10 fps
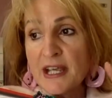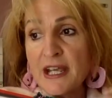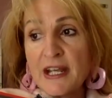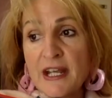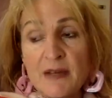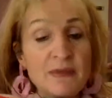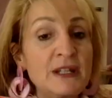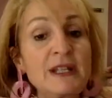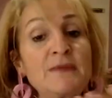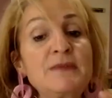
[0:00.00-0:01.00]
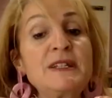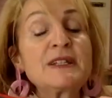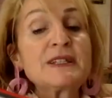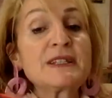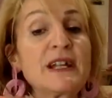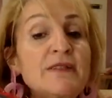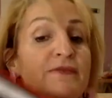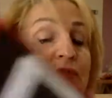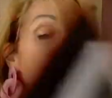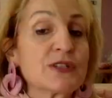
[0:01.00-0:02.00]
and how many meters that I've
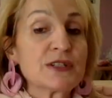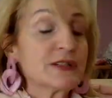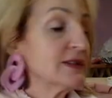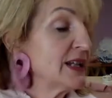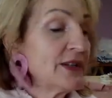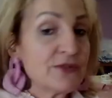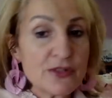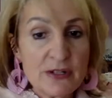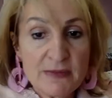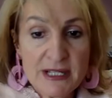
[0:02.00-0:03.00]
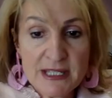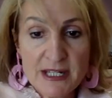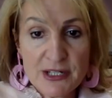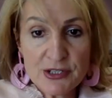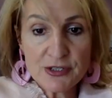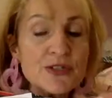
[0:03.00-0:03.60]
got still left on my stash.